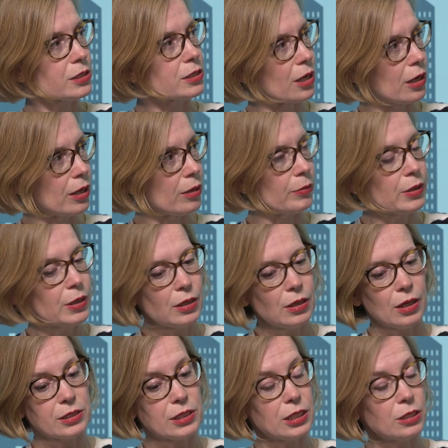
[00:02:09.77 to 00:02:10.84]
time,
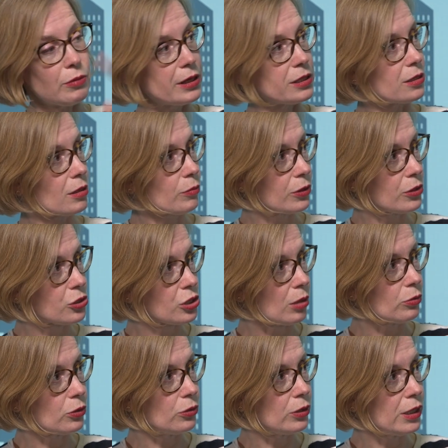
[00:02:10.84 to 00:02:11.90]
until you end up with the
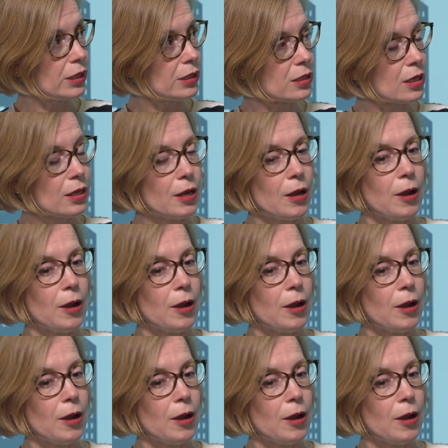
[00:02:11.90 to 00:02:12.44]
shape you need.